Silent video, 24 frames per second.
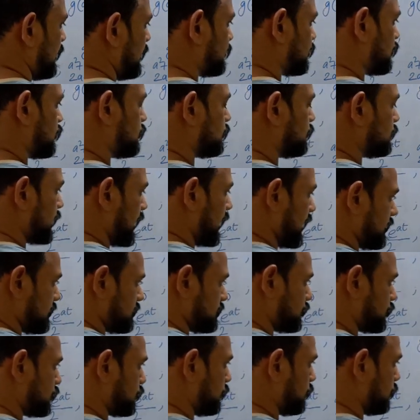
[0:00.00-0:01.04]
let's do
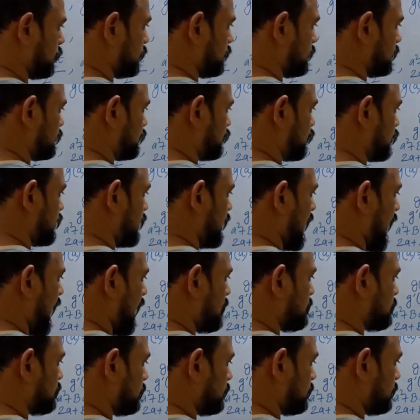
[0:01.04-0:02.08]
that. So
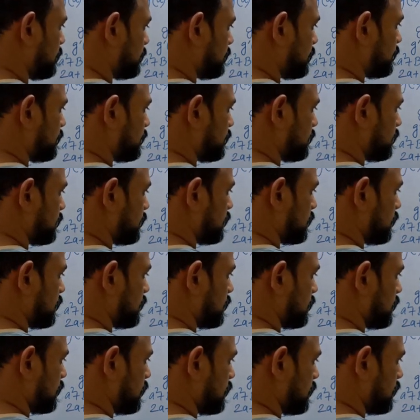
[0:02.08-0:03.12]
gm,
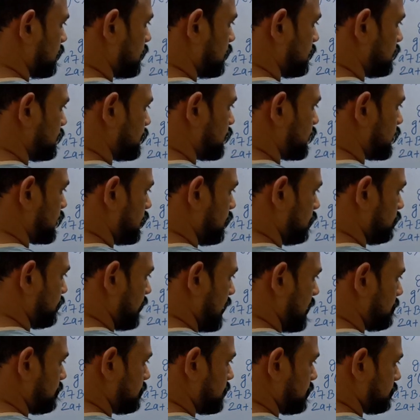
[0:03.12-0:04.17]
g
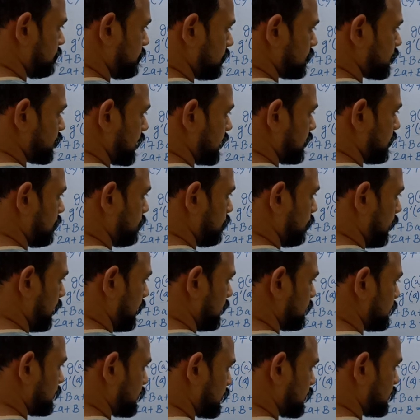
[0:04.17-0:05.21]
of m differentiated
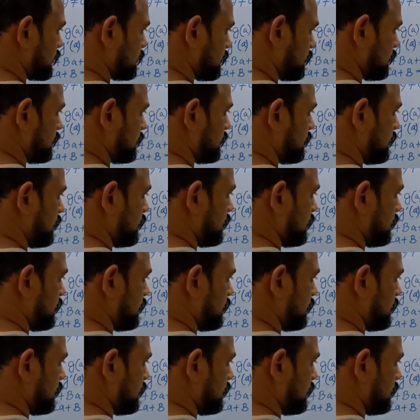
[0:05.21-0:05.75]
once